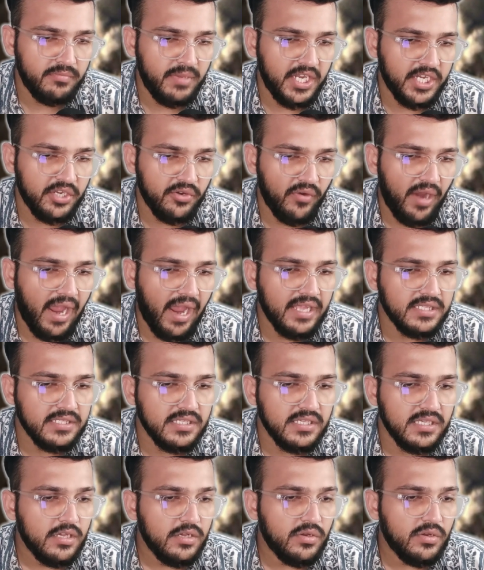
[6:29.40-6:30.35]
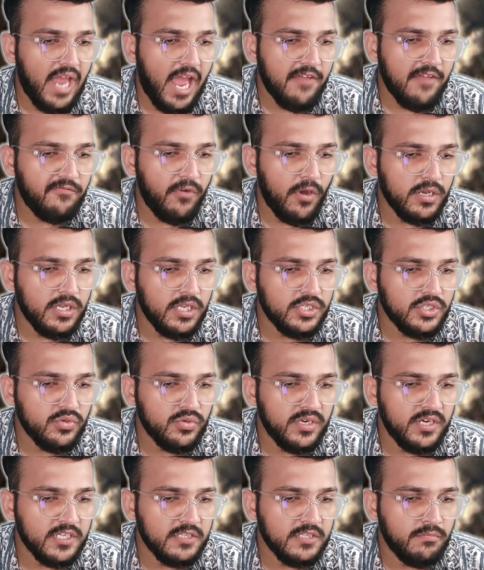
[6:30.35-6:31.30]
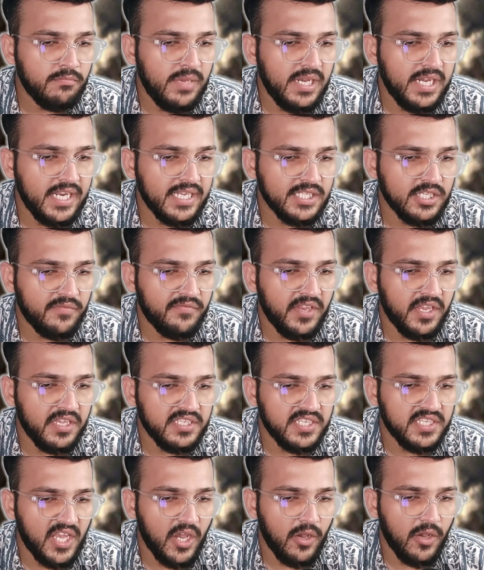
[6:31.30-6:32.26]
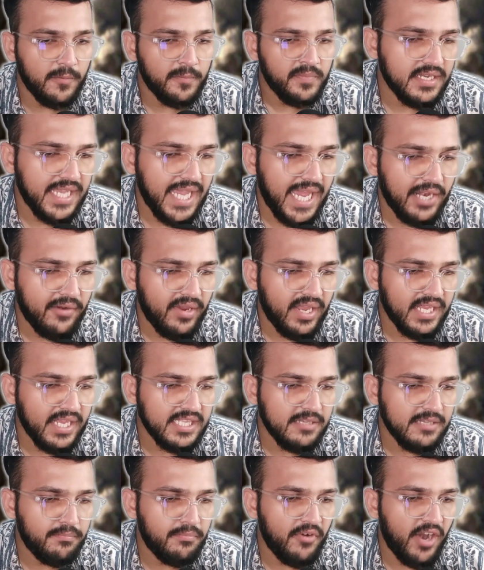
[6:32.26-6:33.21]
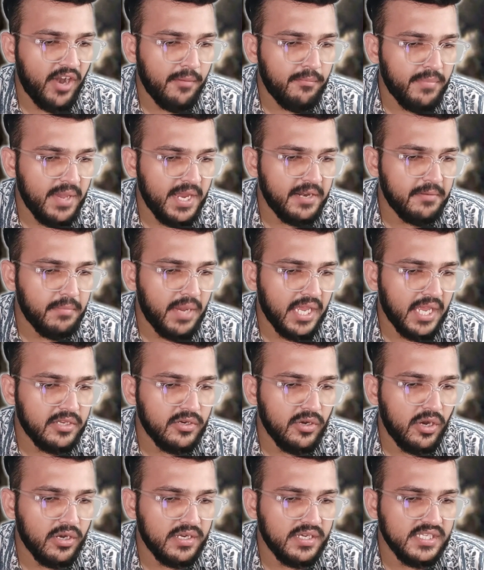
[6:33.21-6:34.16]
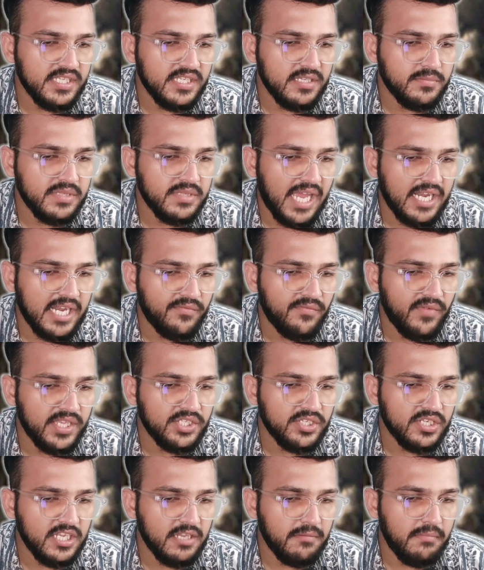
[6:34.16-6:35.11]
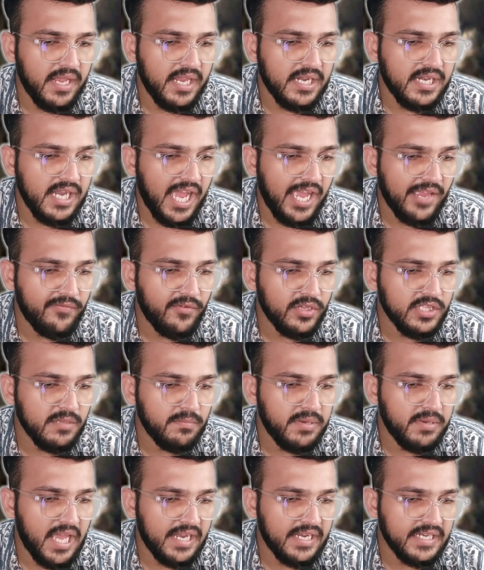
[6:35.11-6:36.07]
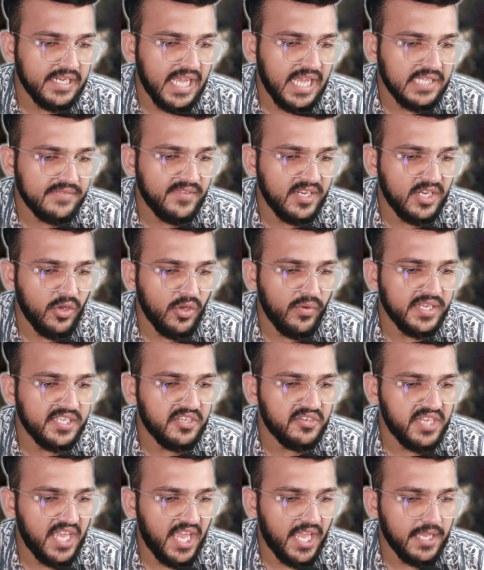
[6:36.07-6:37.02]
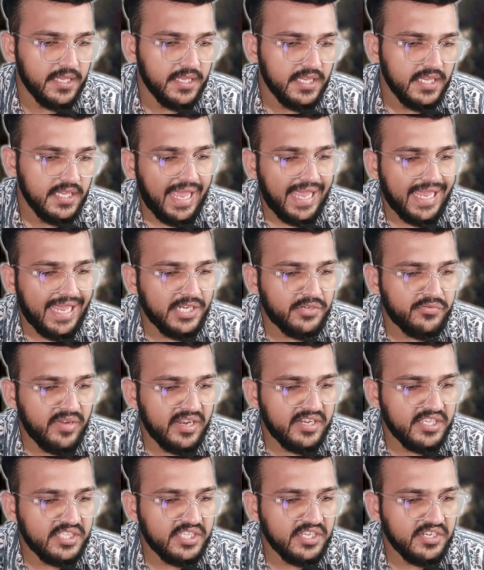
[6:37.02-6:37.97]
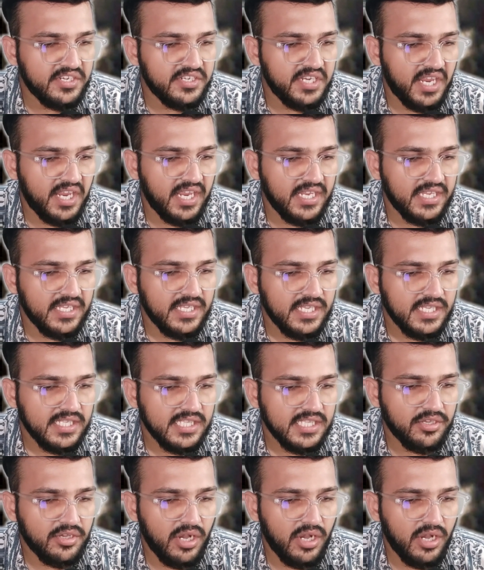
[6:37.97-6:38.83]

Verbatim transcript: meteorites could have fallen to Earth millions of years ago, carrying the primary microorganisms that eventually made life on the planet as we know it today. In 2013, the